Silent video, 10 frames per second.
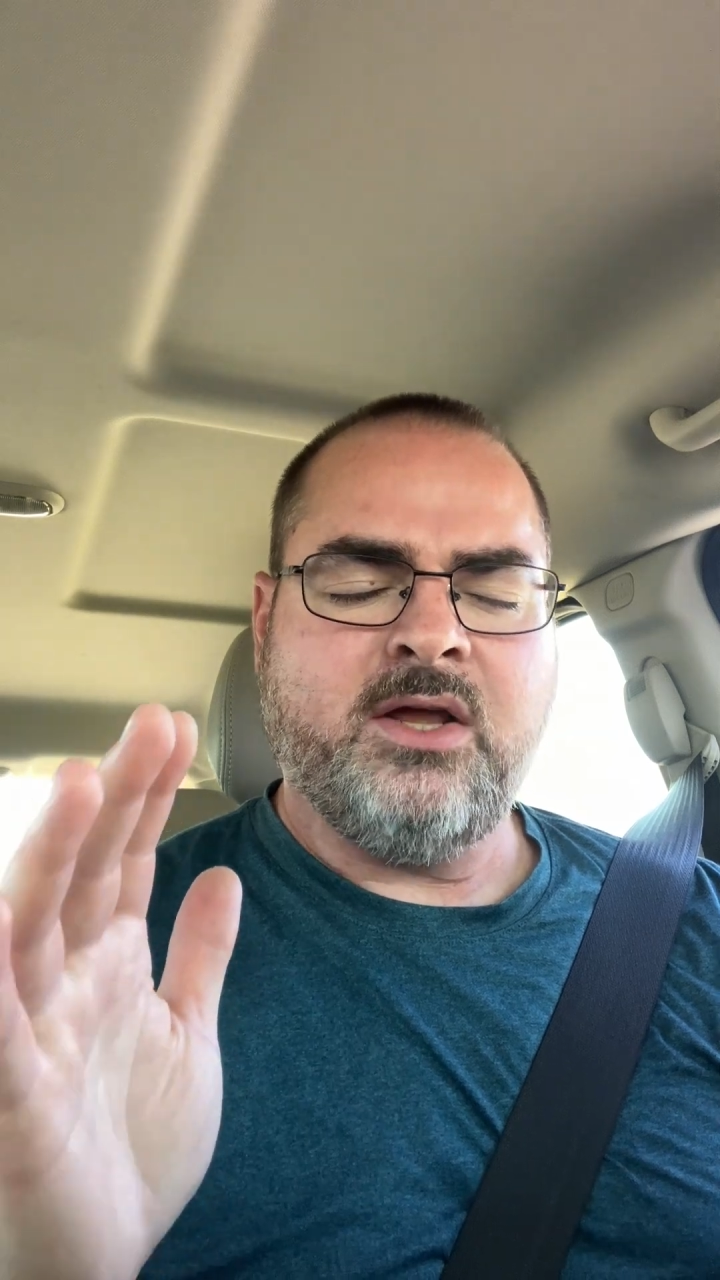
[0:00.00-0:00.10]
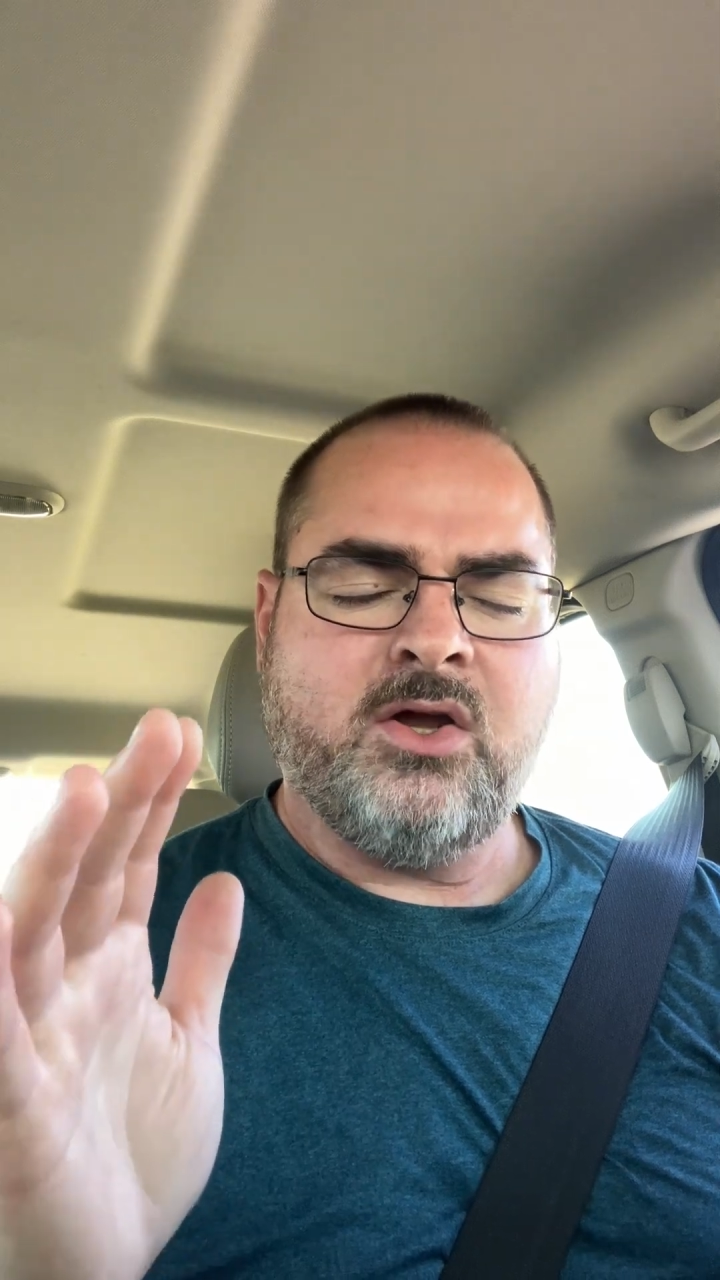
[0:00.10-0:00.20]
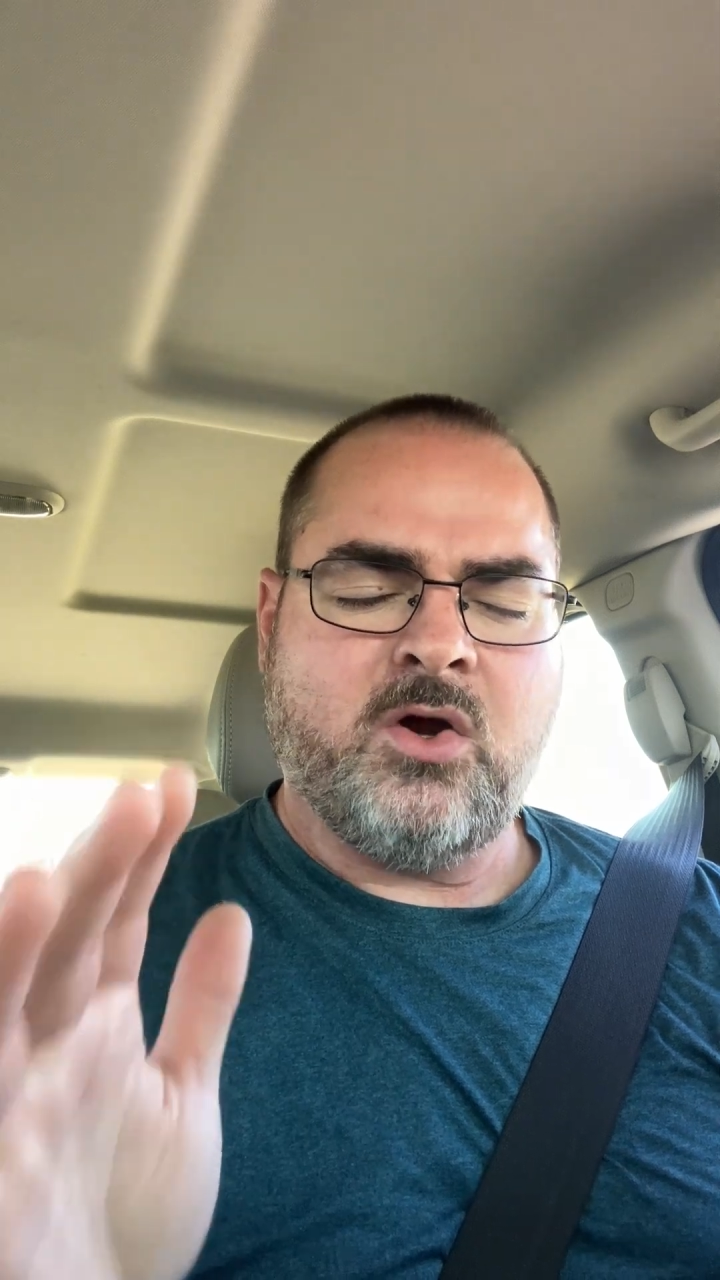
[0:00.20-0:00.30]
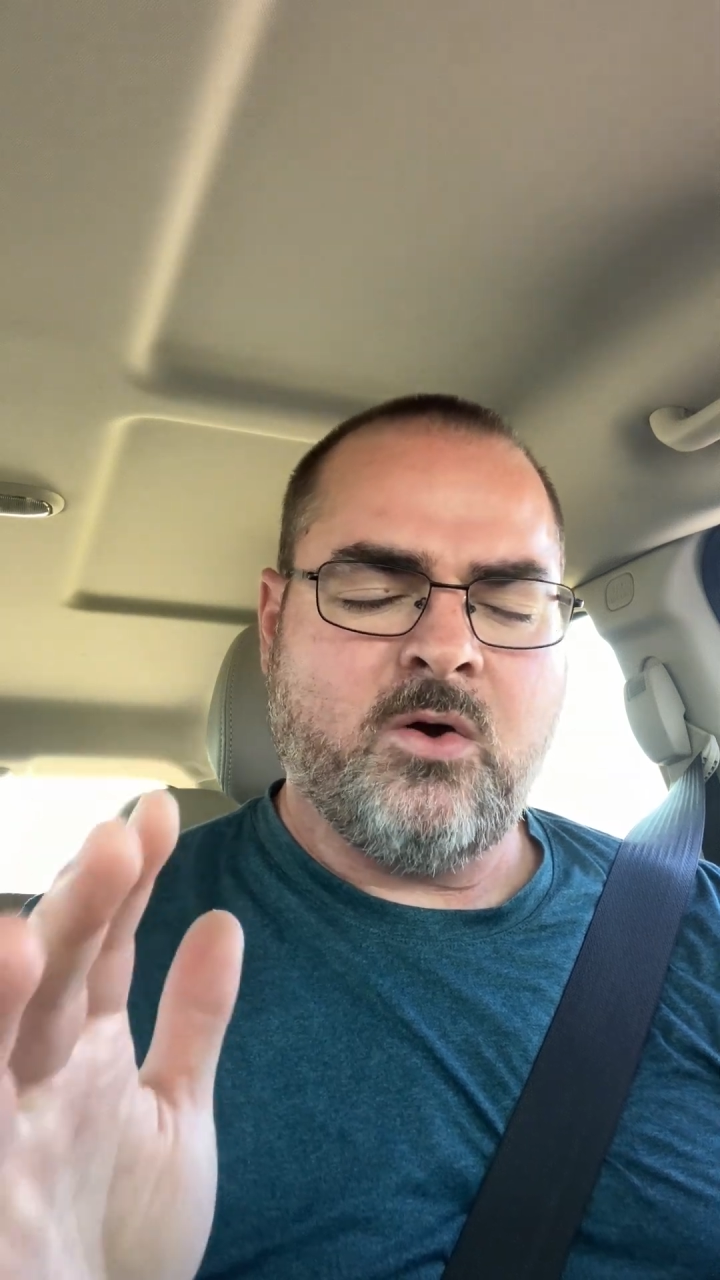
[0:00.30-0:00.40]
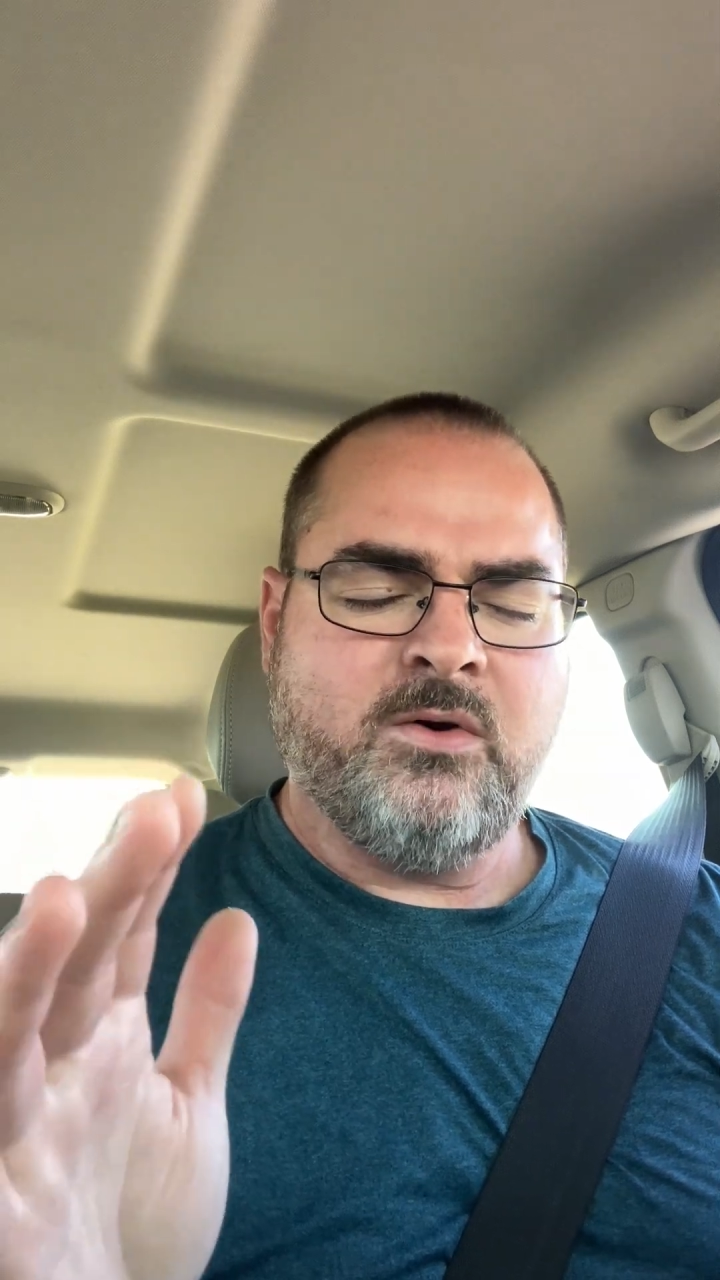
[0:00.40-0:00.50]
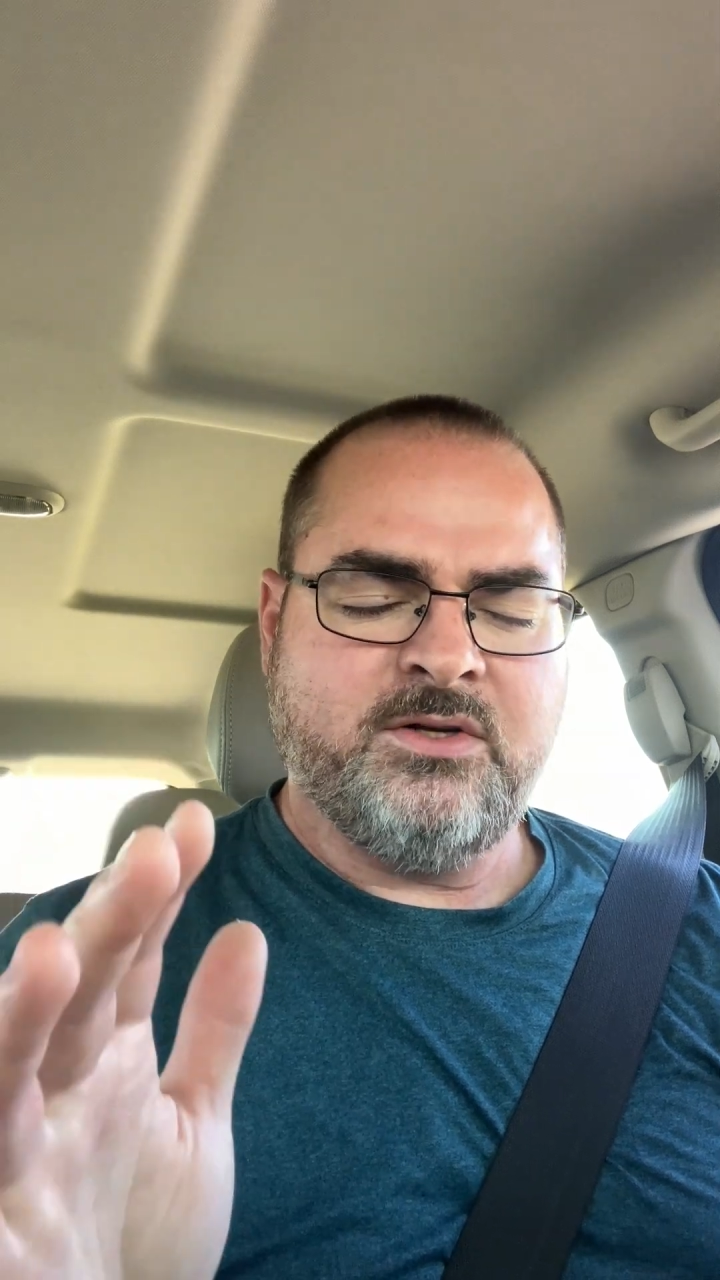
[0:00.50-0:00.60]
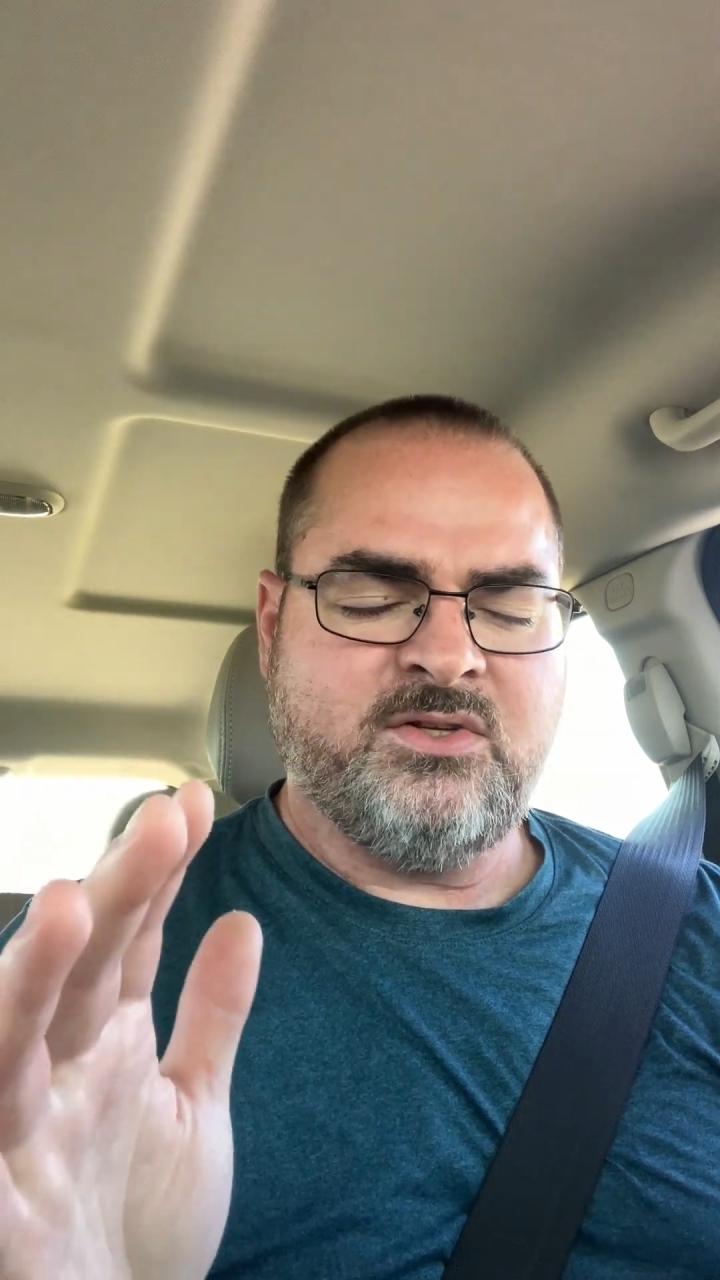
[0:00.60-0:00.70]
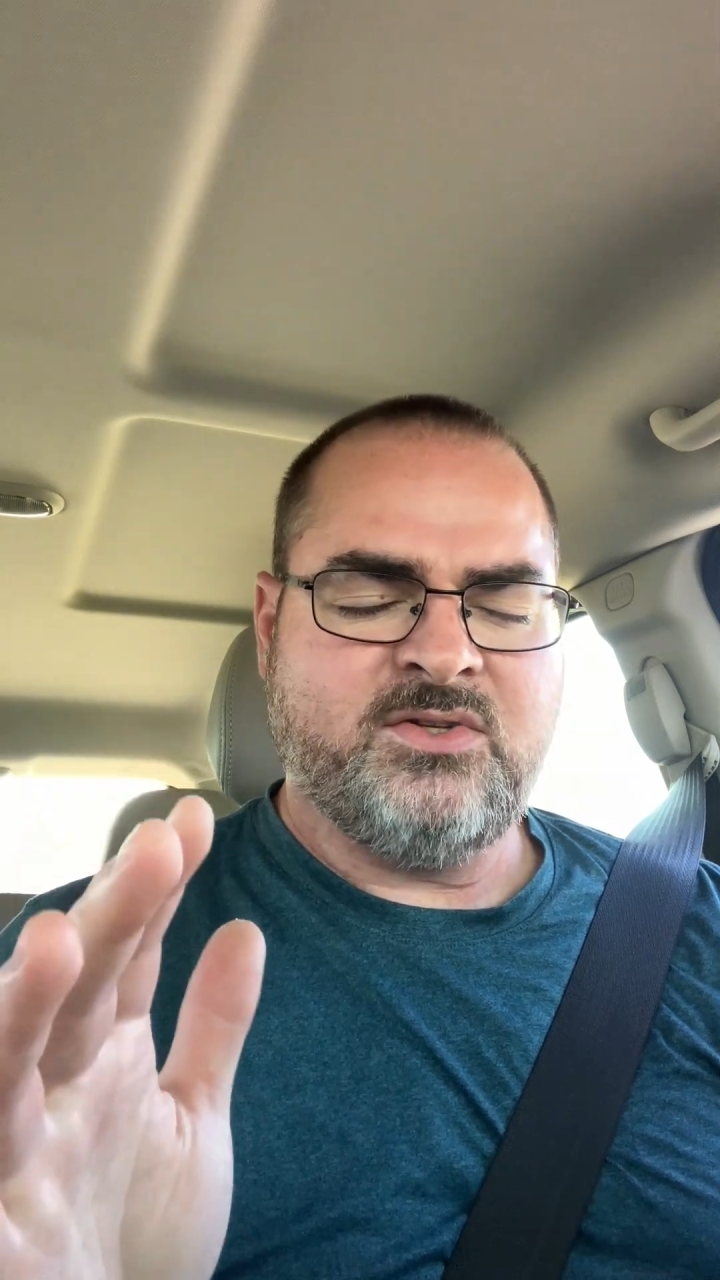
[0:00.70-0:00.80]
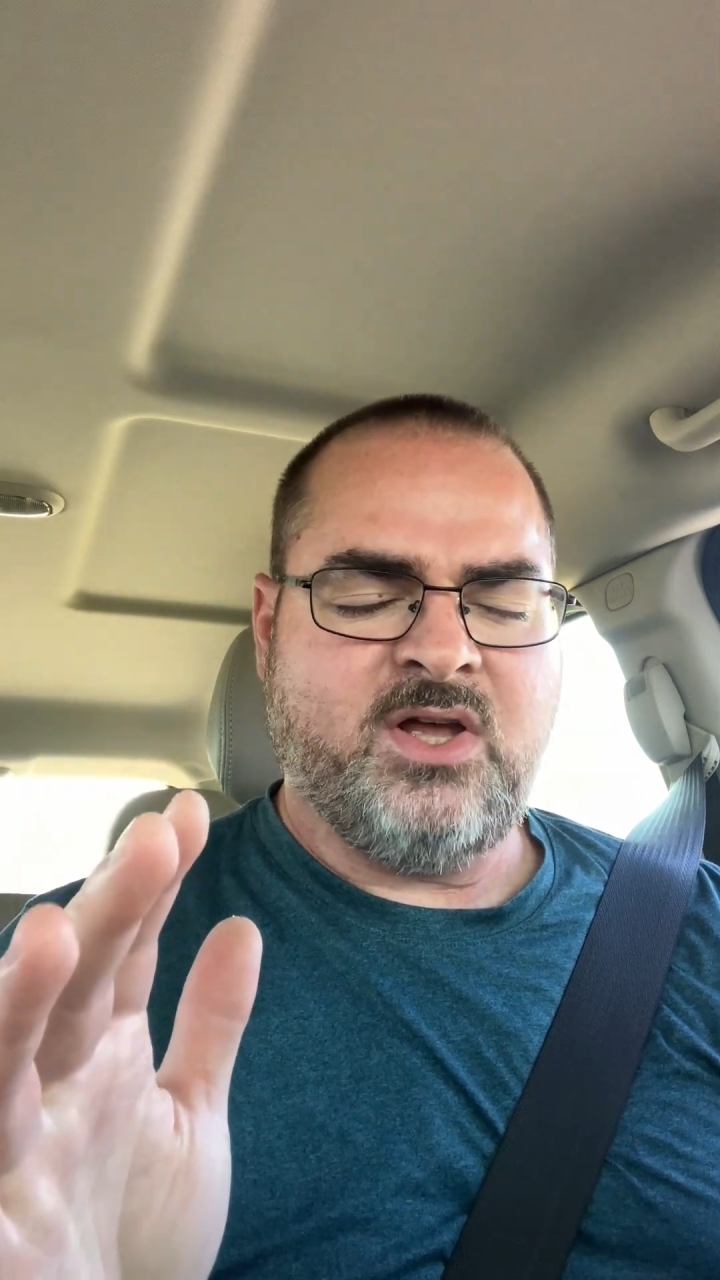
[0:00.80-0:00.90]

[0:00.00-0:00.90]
encourages